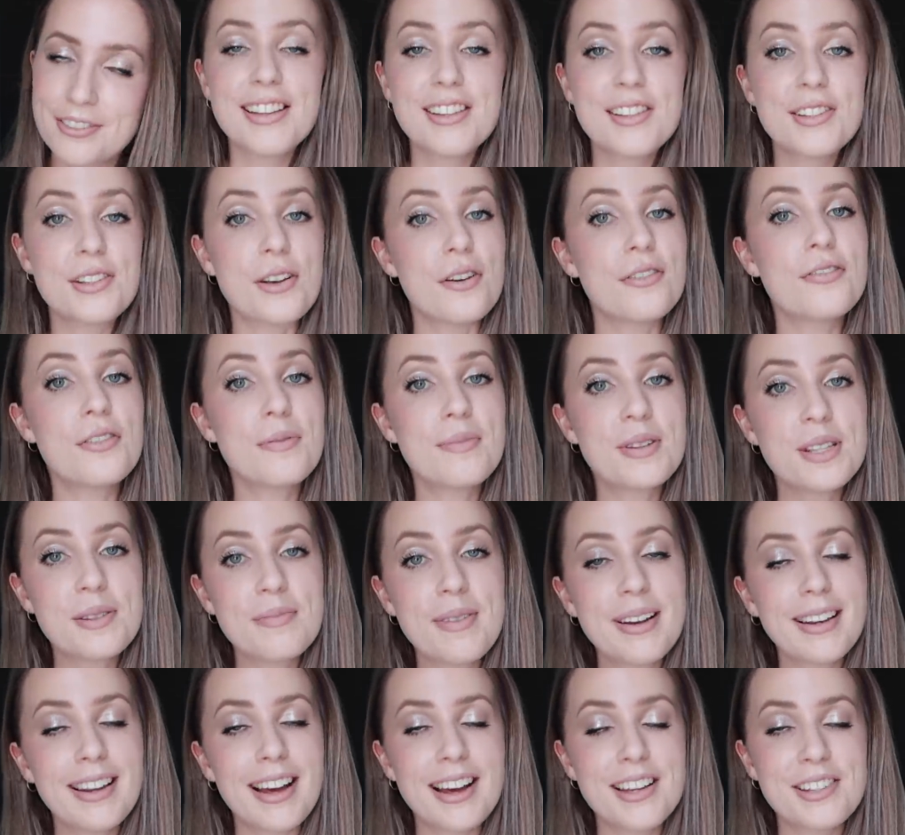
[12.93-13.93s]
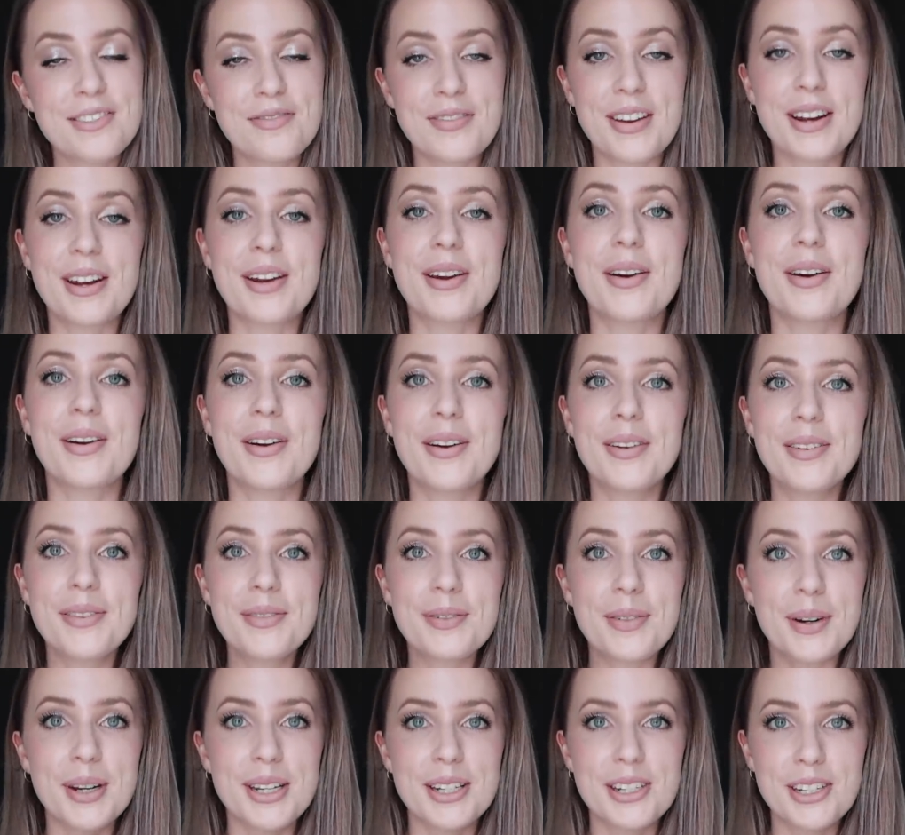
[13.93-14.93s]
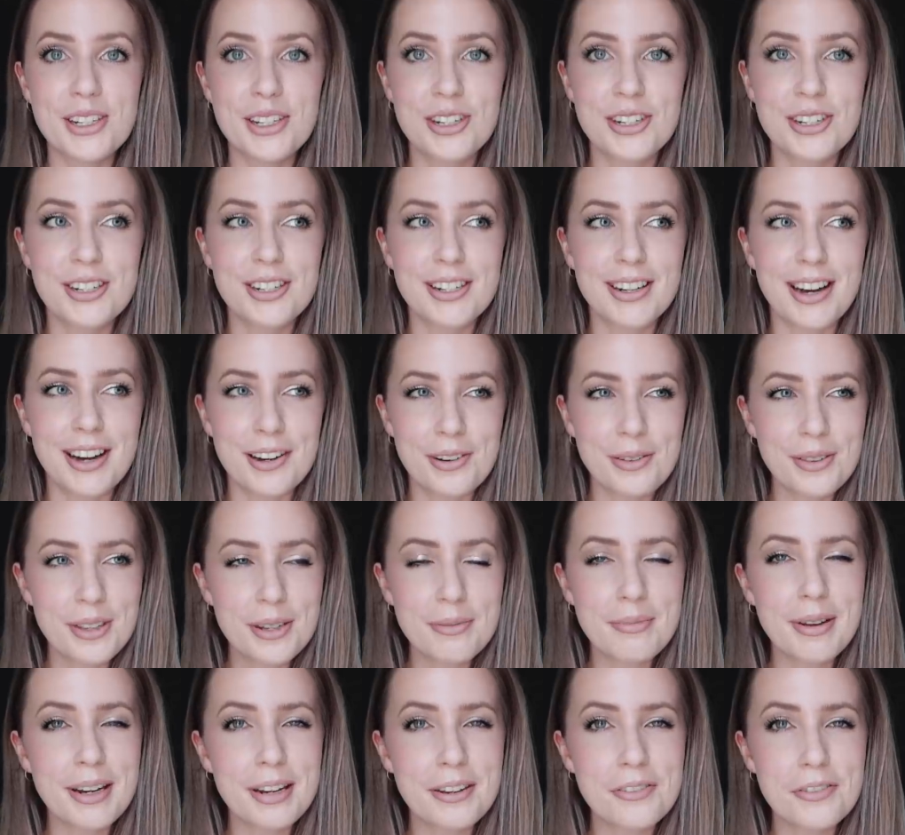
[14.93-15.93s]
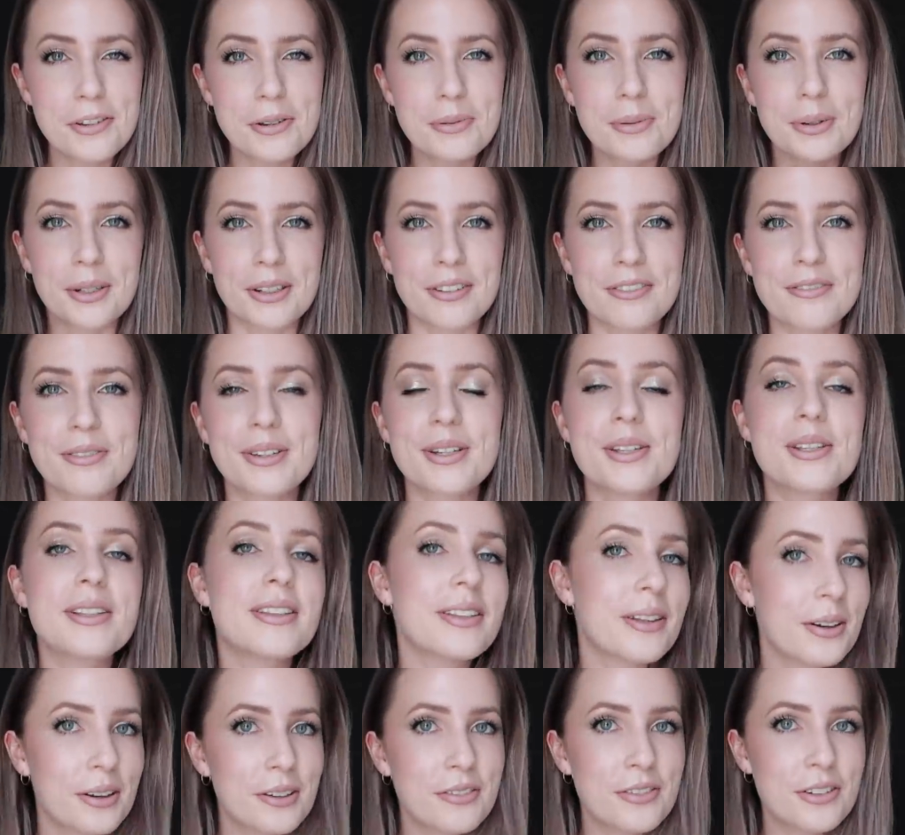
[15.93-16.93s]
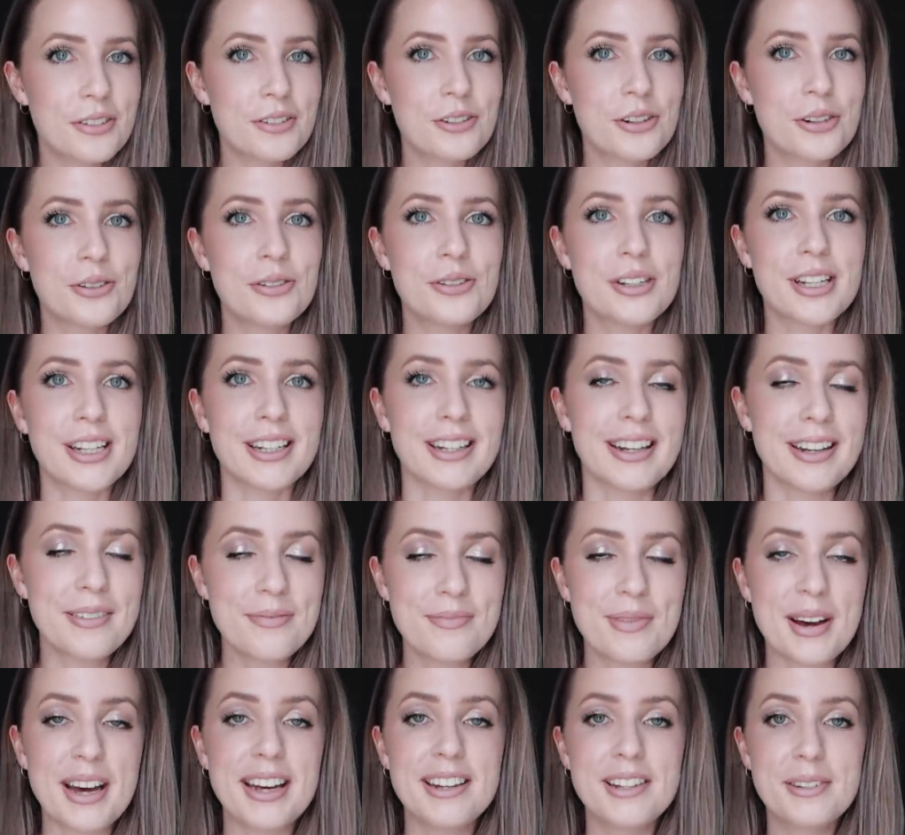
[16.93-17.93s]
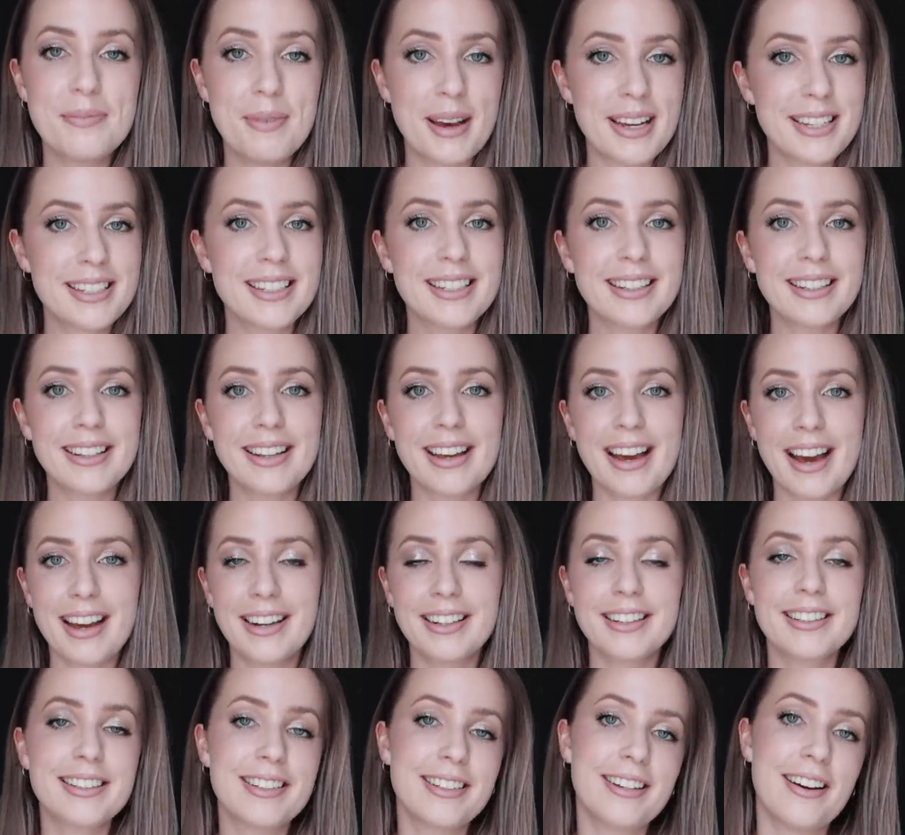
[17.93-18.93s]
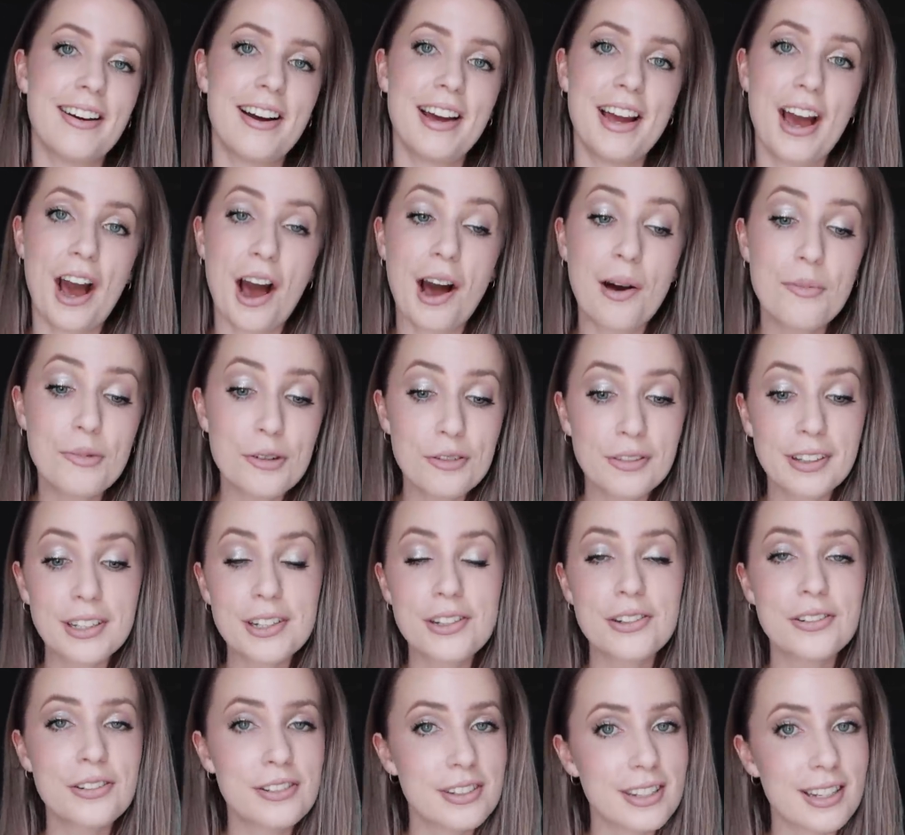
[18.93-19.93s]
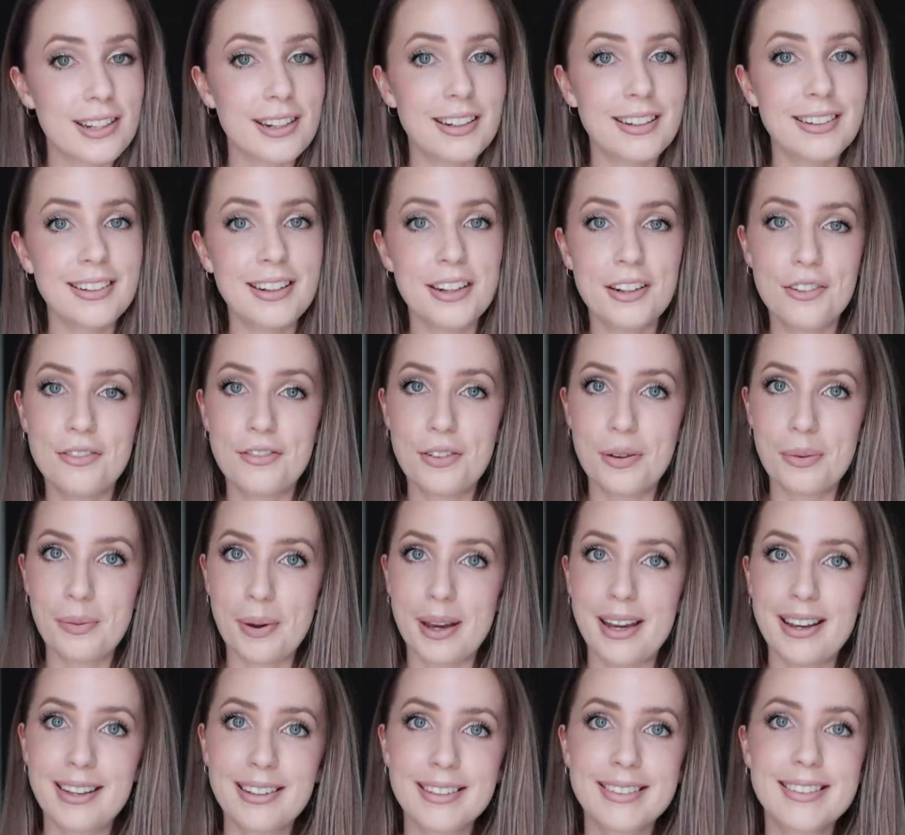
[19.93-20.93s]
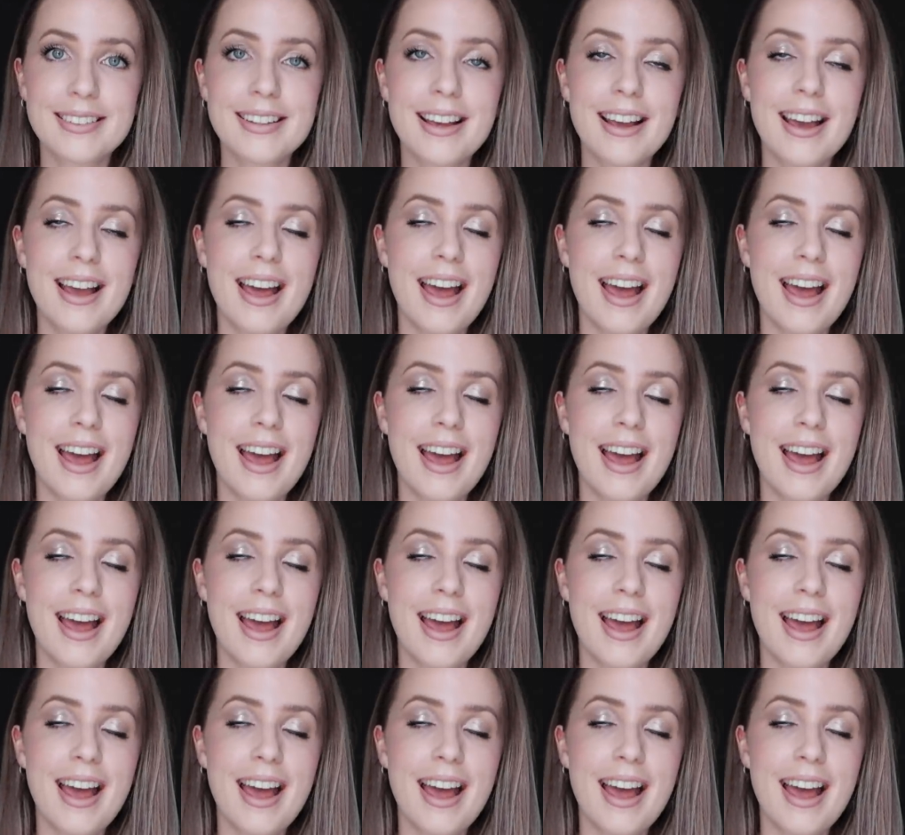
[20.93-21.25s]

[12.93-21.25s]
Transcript: So if you missed my last video, which I don't think many of you would have because a lot of you tuned in, but basically Alex and I are moving to New Zealand in a few weeks.